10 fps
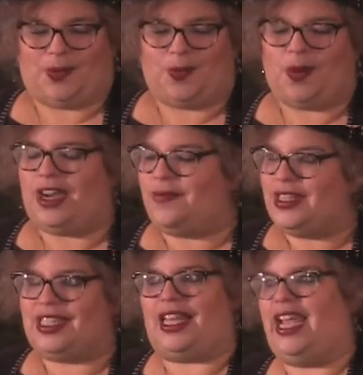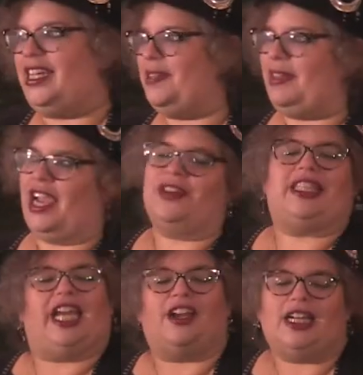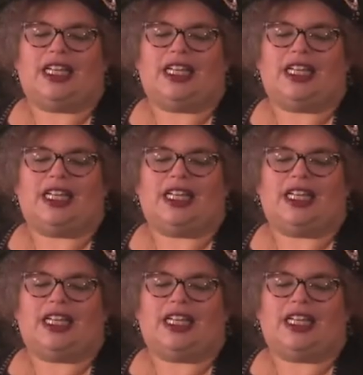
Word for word: what it was like to be out there